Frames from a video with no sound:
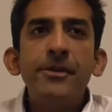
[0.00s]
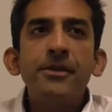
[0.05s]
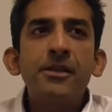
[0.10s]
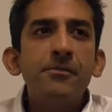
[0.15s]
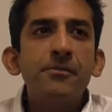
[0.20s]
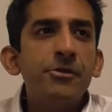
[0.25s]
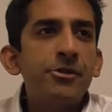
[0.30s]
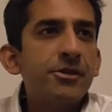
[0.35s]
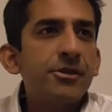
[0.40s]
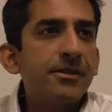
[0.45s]
and
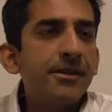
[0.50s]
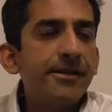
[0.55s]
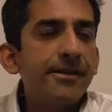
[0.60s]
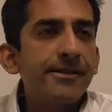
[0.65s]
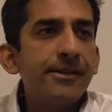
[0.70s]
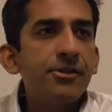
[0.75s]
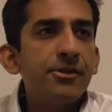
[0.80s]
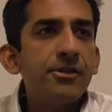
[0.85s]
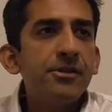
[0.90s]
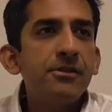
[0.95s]

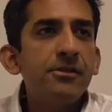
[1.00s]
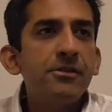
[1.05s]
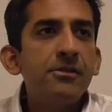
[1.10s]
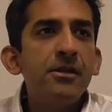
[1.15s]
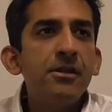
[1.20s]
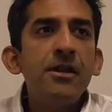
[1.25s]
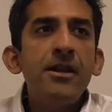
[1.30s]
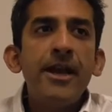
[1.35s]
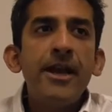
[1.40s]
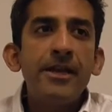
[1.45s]

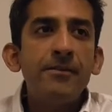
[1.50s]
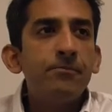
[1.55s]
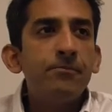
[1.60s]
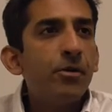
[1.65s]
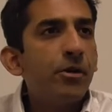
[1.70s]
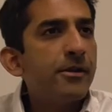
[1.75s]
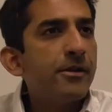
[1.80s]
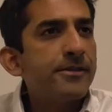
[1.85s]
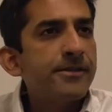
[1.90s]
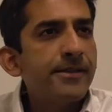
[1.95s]
commercialization and
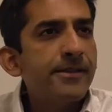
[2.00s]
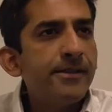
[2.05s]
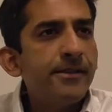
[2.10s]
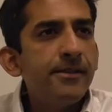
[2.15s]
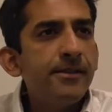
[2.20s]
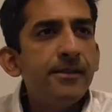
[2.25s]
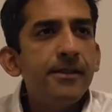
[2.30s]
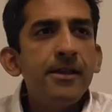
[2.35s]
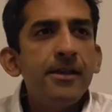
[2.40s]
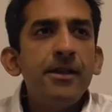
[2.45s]

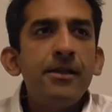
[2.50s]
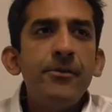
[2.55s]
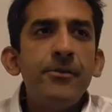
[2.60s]
policy.